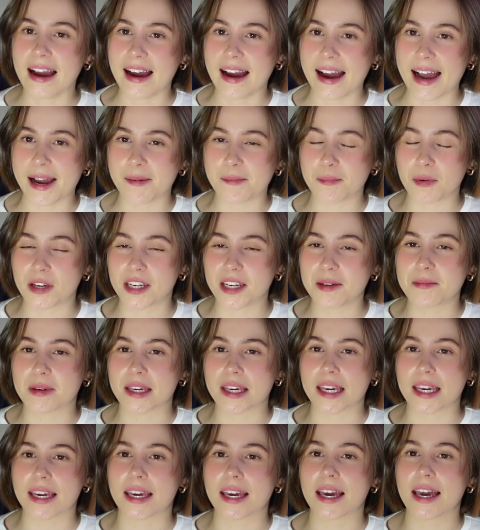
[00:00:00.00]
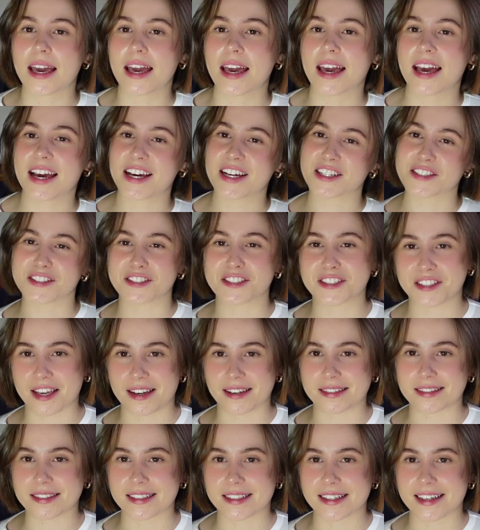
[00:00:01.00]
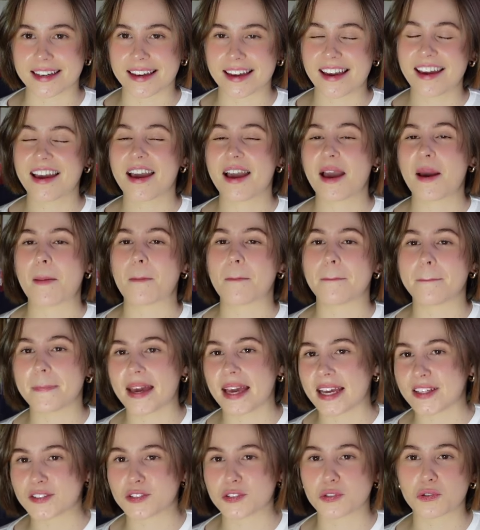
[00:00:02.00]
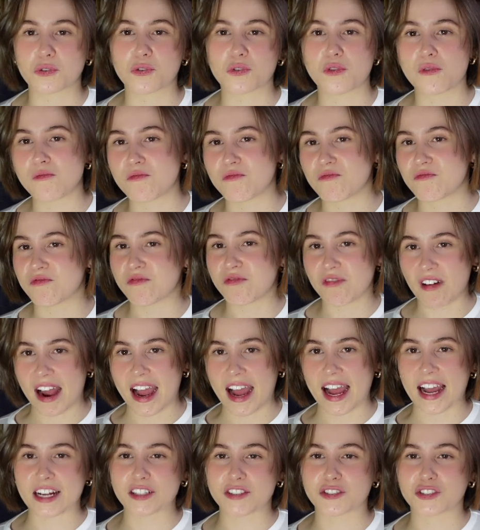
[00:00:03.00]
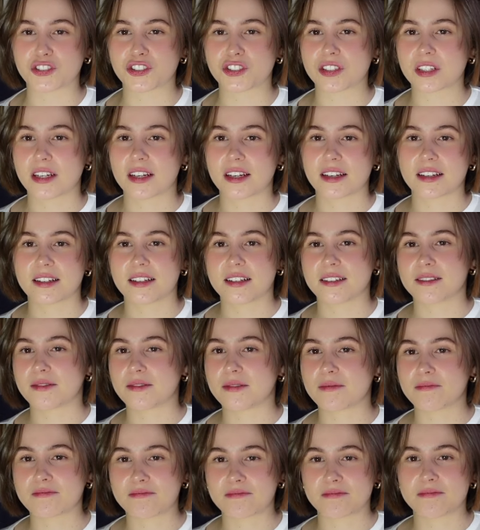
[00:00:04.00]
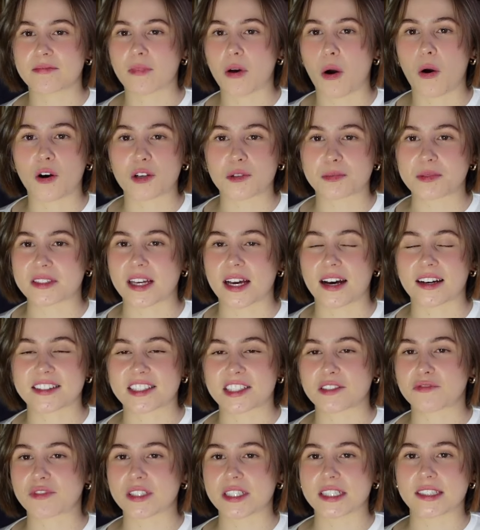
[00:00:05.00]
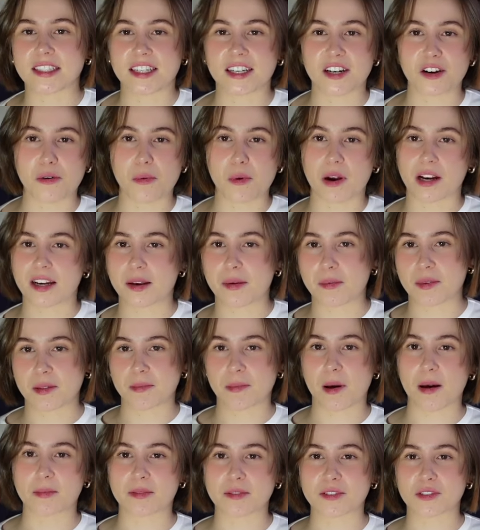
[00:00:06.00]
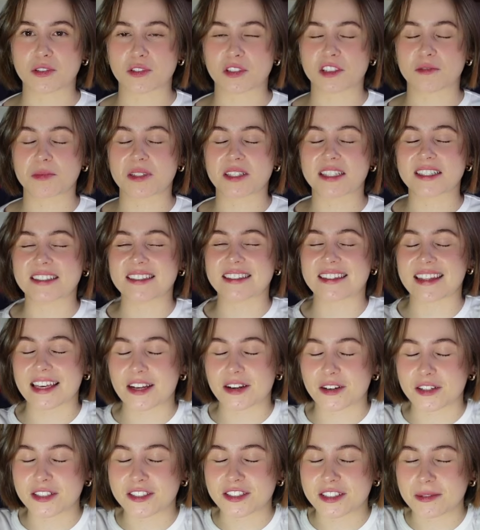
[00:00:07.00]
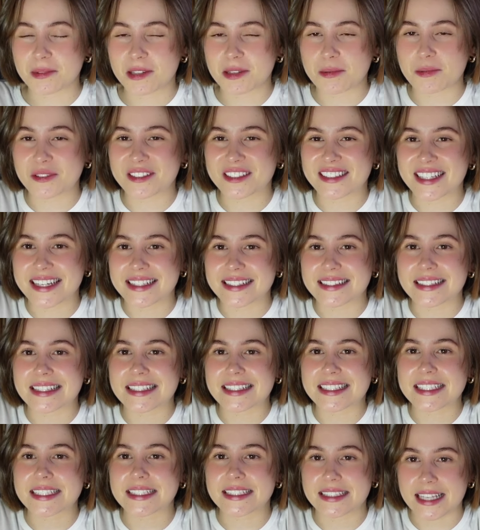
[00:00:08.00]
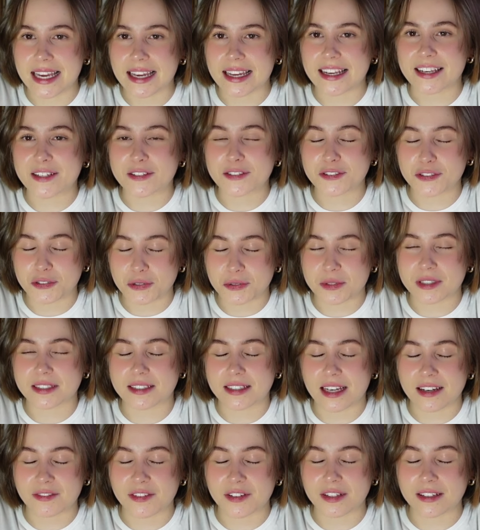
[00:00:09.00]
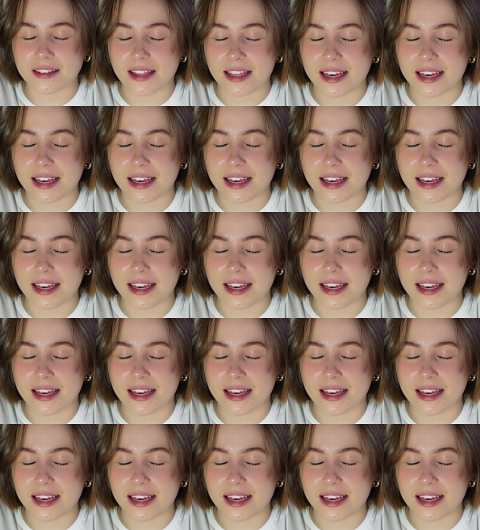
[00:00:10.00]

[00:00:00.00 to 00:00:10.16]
I'm gonna be discussing mental rage hospitality retail working with public stores because they are some of the most insane stories ever.